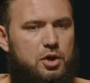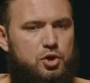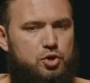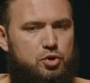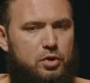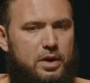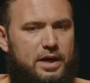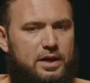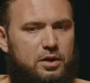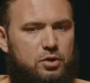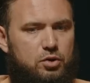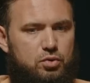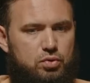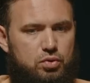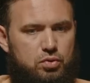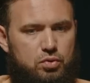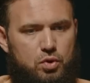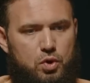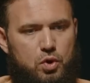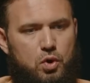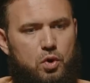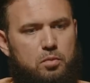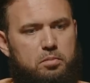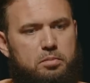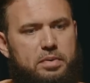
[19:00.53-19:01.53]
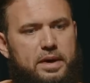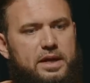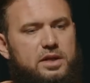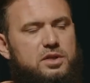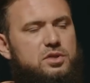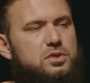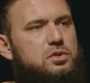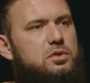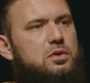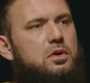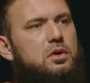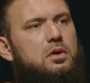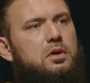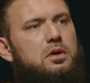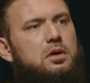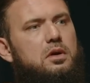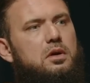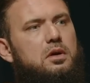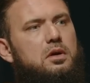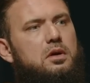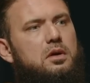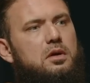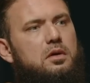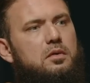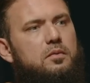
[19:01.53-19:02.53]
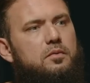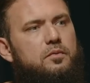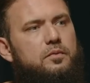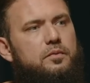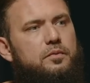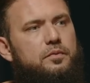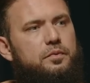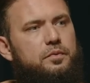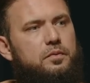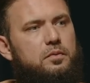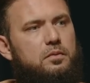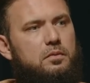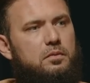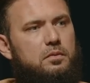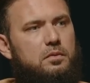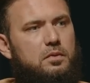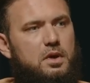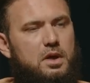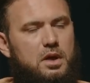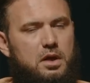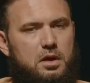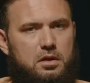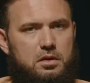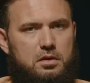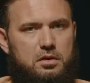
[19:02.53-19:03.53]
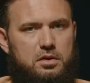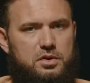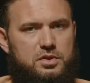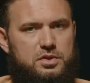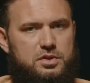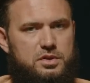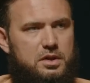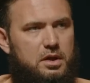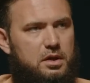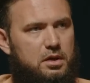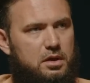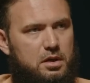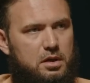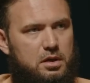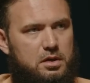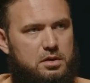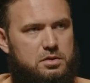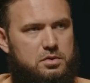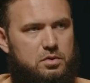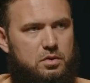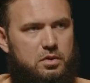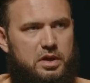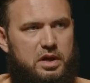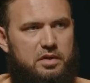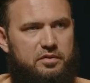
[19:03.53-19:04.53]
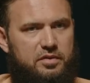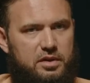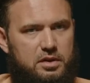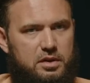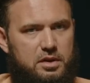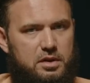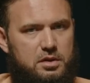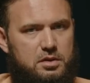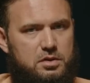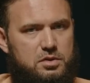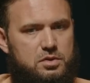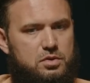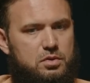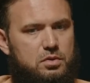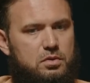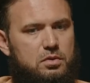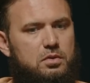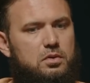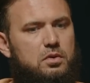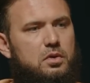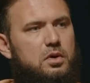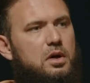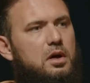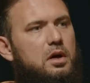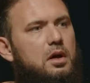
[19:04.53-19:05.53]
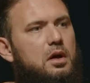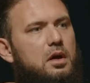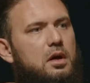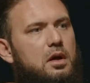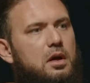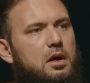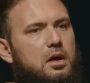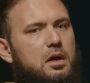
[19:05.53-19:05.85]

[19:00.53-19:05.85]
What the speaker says: try to go based on either studies or evidence or